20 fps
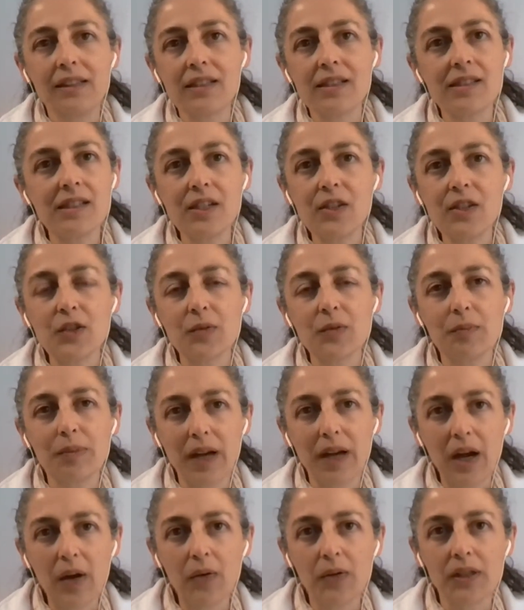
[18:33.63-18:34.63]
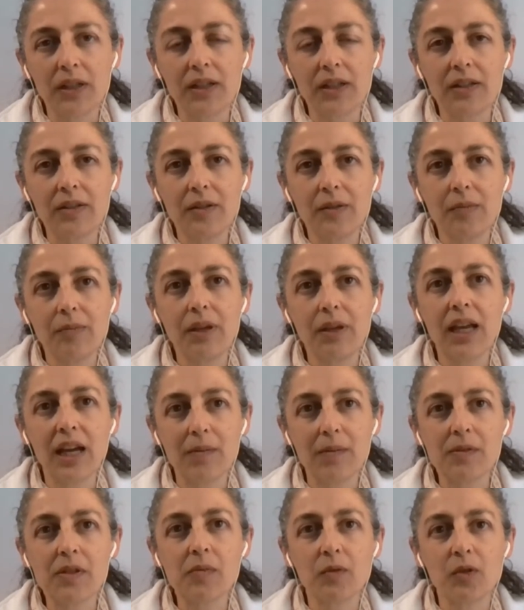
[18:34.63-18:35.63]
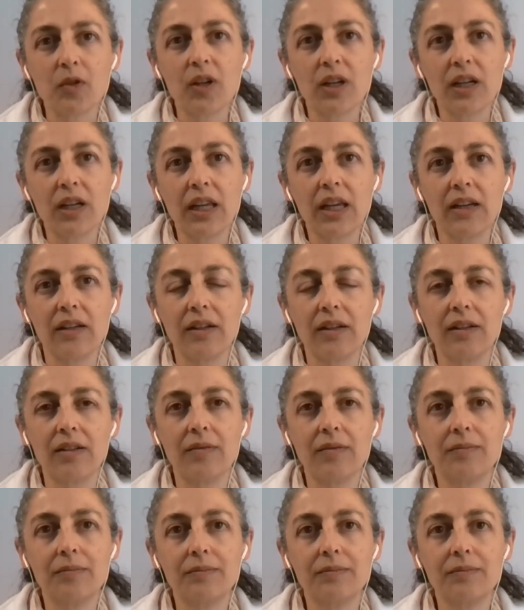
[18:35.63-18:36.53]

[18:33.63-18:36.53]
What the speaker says: decision power becomes more clear.